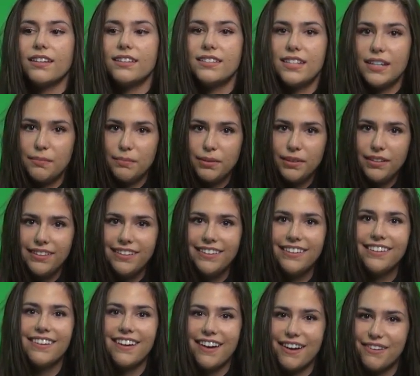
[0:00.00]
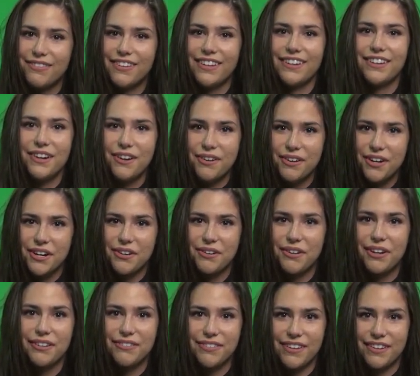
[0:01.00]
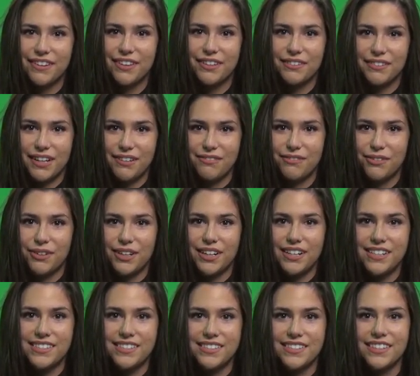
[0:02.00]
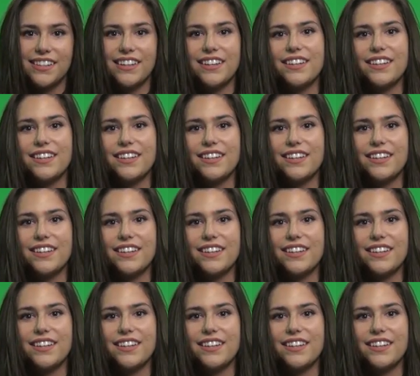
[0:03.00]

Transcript: timber, coffee, and cocoa are found in the rainforest.